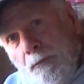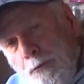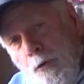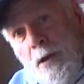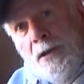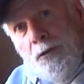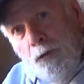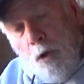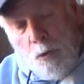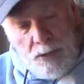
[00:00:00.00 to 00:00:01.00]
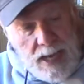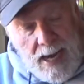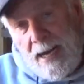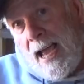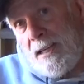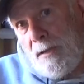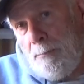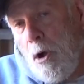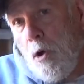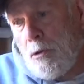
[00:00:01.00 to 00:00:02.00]
for it to rotate, as
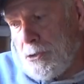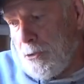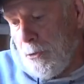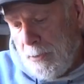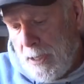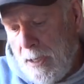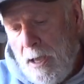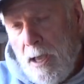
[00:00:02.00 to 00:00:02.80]
opposed to the